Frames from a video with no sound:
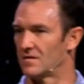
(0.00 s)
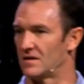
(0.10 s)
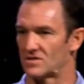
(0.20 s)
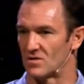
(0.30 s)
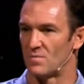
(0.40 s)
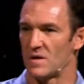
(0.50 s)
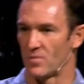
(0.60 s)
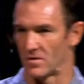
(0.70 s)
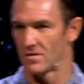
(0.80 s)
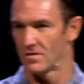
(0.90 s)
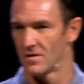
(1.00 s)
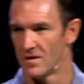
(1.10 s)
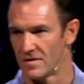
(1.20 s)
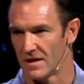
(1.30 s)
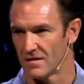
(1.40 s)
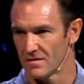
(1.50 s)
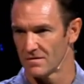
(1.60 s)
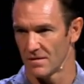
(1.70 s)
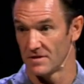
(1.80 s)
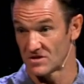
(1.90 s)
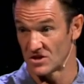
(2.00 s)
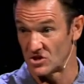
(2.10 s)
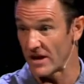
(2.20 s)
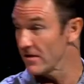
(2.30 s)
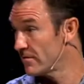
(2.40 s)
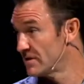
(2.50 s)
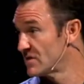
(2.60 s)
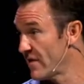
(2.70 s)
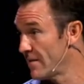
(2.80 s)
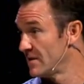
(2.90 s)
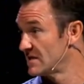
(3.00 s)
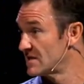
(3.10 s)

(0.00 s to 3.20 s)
These are the people that, I mean, it's the jailer and his family,